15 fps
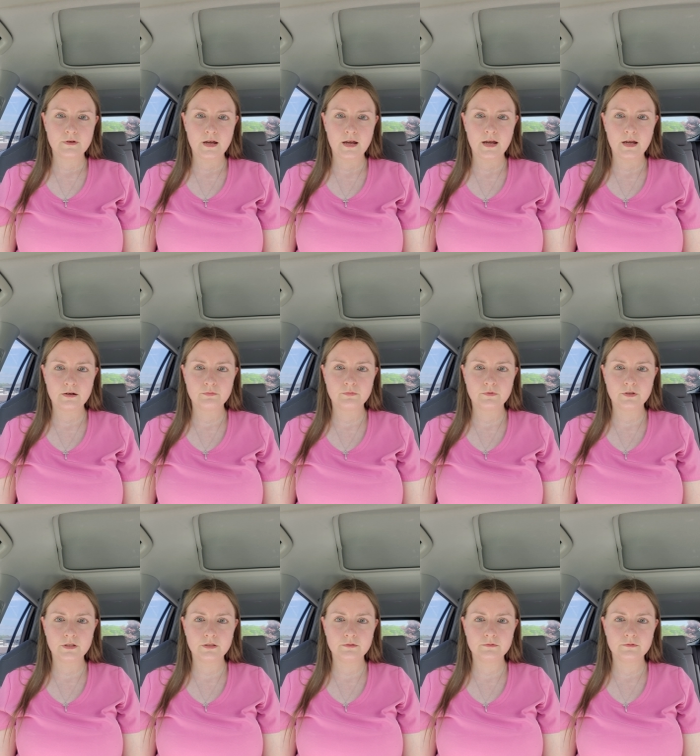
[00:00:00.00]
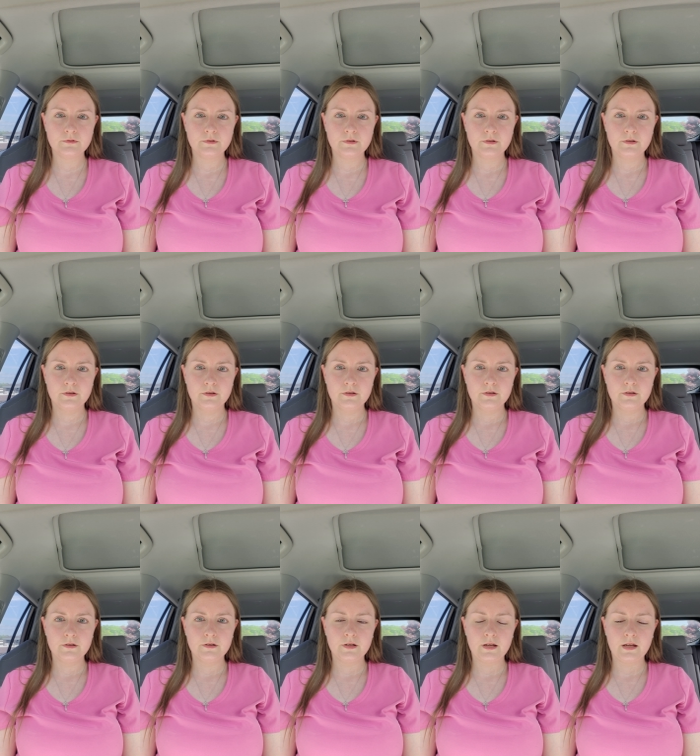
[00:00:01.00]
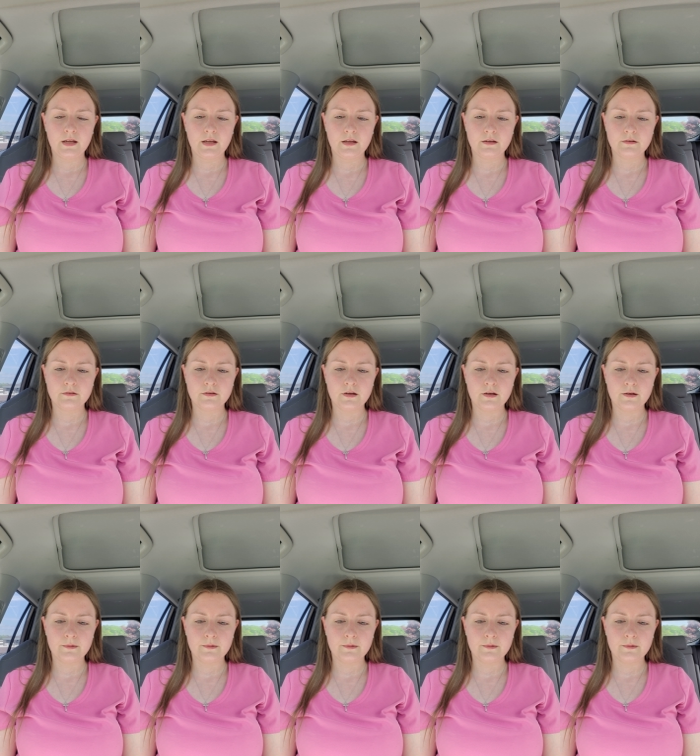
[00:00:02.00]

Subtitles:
I had one. And